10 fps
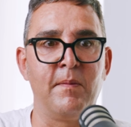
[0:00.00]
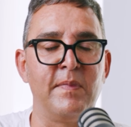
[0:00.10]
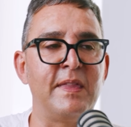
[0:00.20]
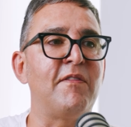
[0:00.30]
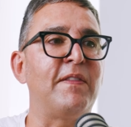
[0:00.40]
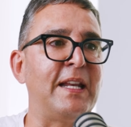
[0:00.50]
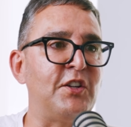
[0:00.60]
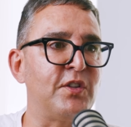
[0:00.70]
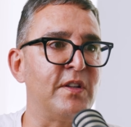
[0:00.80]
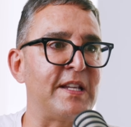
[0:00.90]

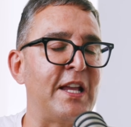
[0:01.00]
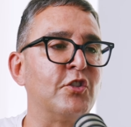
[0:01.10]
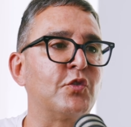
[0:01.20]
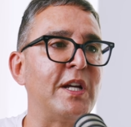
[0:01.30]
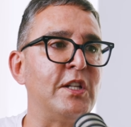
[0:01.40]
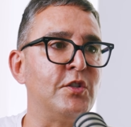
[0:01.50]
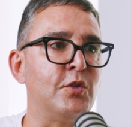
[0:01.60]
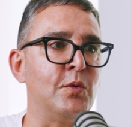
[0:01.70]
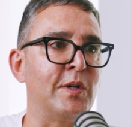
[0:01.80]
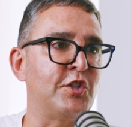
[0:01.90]
definitions, and you're trying
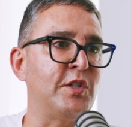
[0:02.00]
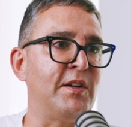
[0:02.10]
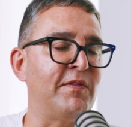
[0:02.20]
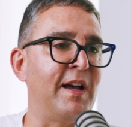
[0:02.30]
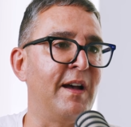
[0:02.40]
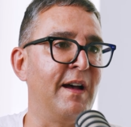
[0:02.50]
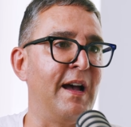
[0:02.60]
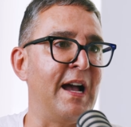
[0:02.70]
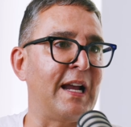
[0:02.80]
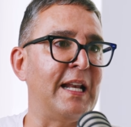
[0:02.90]
to achieve a
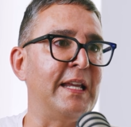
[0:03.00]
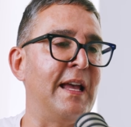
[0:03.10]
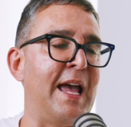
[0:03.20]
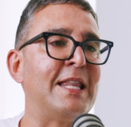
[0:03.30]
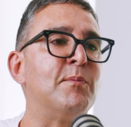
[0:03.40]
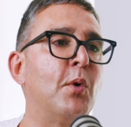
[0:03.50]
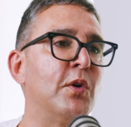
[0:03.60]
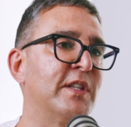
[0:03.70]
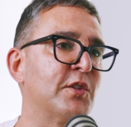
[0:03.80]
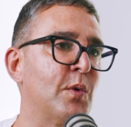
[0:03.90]
clear
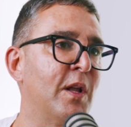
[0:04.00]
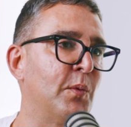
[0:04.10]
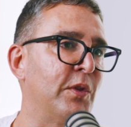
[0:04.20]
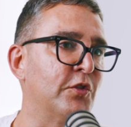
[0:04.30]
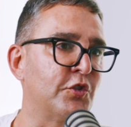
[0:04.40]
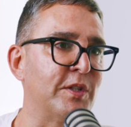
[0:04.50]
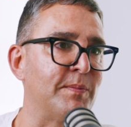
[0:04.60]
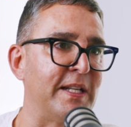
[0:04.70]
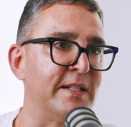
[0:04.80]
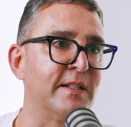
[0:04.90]
endpoint as well with your
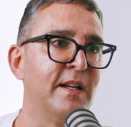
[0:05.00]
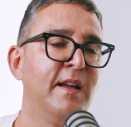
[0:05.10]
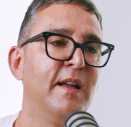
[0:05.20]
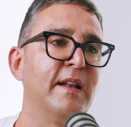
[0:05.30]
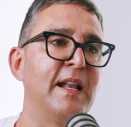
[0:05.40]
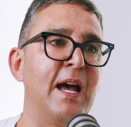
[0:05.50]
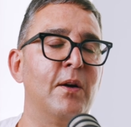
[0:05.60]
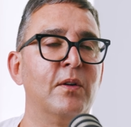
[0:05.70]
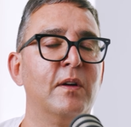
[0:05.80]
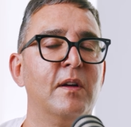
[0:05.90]
treatment.
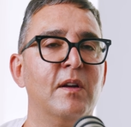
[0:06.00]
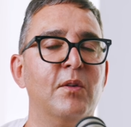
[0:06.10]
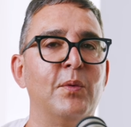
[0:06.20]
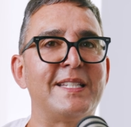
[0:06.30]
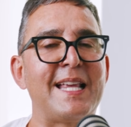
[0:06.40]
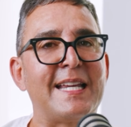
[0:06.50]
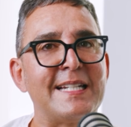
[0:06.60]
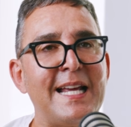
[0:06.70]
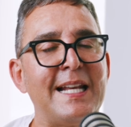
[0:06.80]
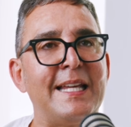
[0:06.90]
Now, with
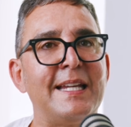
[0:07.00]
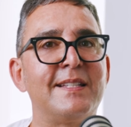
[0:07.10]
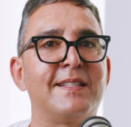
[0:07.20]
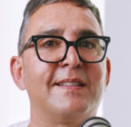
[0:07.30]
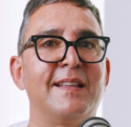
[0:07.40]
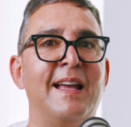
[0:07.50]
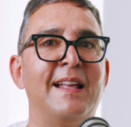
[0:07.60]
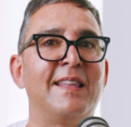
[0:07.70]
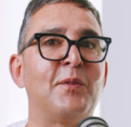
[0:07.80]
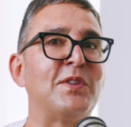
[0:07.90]
psychedelics,
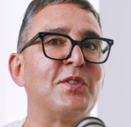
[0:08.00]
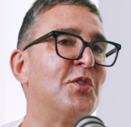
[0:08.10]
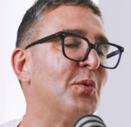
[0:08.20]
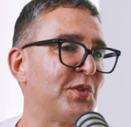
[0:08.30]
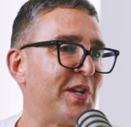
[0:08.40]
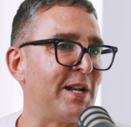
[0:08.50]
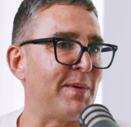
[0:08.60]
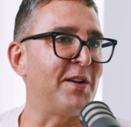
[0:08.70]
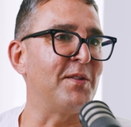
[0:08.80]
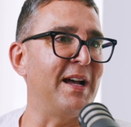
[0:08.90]
and the reason you were saying
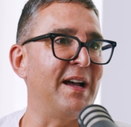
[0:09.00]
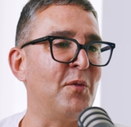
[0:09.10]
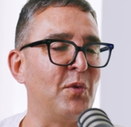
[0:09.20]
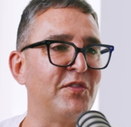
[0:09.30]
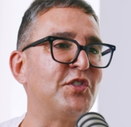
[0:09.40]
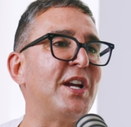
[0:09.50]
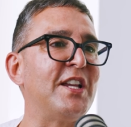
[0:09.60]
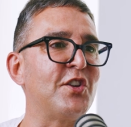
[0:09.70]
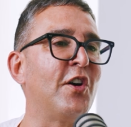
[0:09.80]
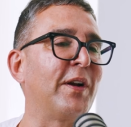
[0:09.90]
about we've
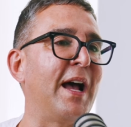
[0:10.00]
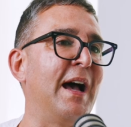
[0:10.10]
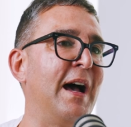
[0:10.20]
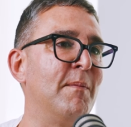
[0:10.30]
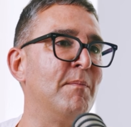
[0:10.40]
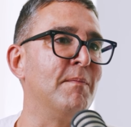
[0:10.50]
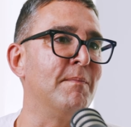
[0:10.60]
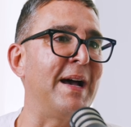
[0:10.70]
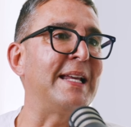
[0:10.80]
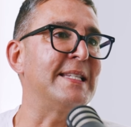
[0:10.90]
changed our
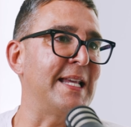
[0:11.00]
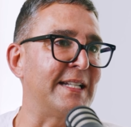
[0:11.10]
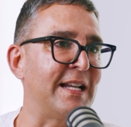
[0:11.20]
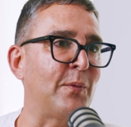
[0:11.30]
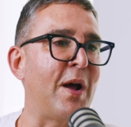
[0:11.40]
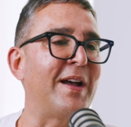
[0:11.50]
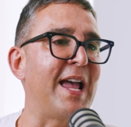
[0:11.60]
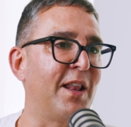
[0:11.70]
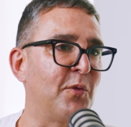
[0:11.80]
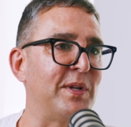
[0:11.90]
mindset around
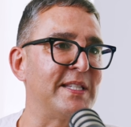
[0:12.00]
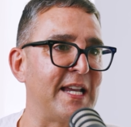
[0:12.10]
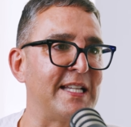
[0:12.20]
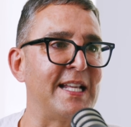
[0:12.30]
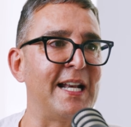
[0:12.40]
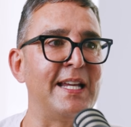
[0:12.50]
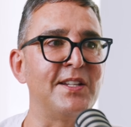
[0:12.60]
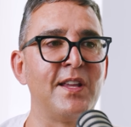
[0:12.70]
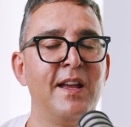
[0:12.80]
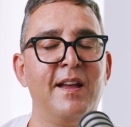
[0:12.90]
health with psychedelics,
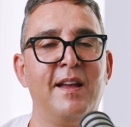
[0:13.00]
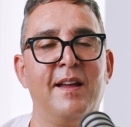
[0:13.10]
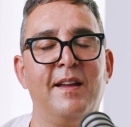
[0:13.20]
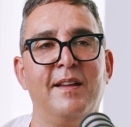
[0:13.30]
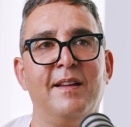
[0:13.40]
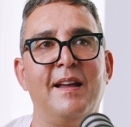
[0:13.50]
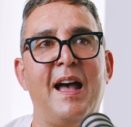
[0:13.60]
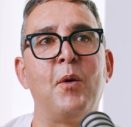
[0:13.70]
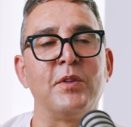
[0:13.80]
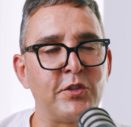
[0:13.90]

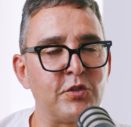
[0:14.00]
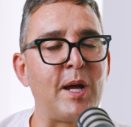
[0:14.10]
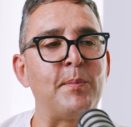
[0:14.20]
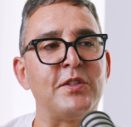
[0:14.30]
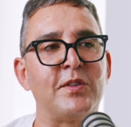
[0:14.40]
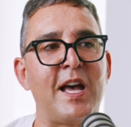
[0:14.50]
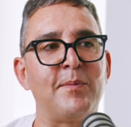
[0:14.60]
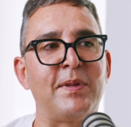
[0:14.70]
I wanted to tap into that